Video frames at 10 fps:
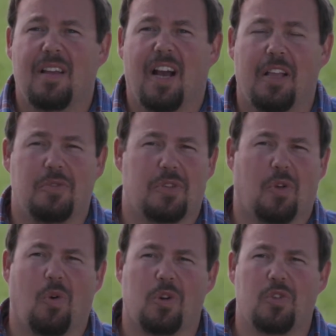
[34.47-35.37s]
Uh, this was the
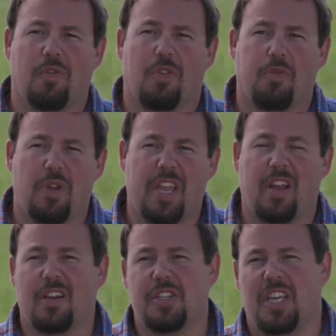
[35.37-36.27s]
course over three
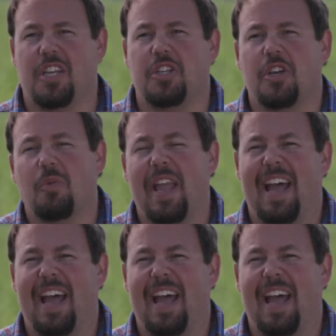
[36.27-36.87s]
years. Each year we